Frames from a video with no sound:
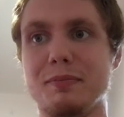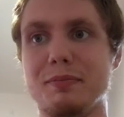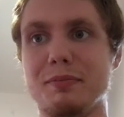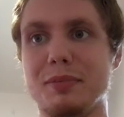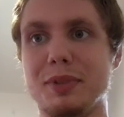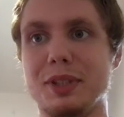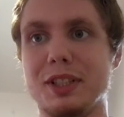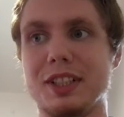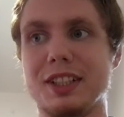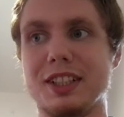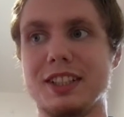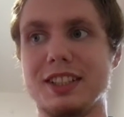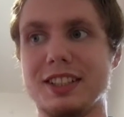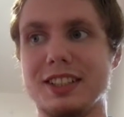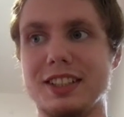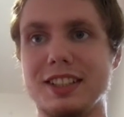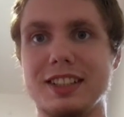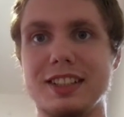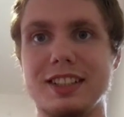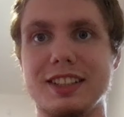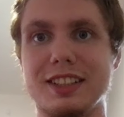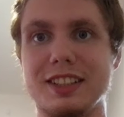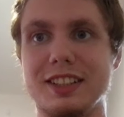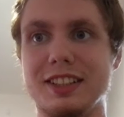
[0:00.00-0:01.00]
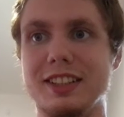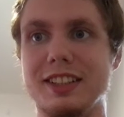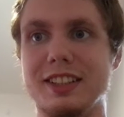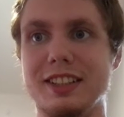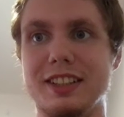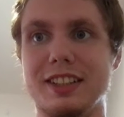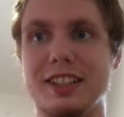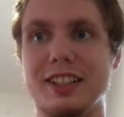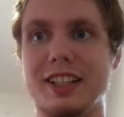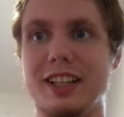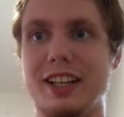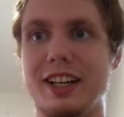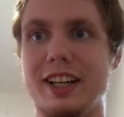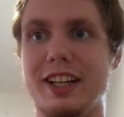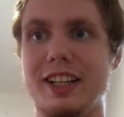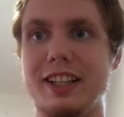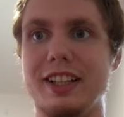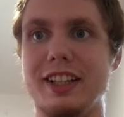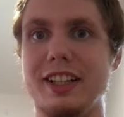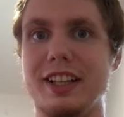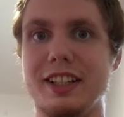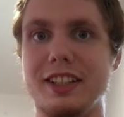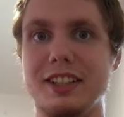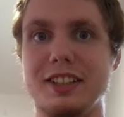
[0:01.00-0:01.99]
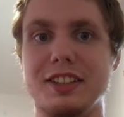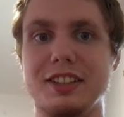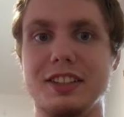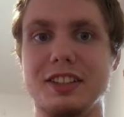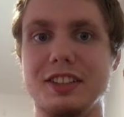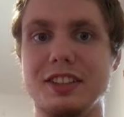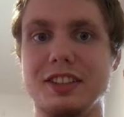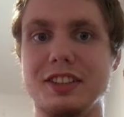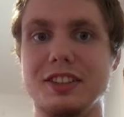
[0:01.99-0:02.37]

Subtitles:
But, and then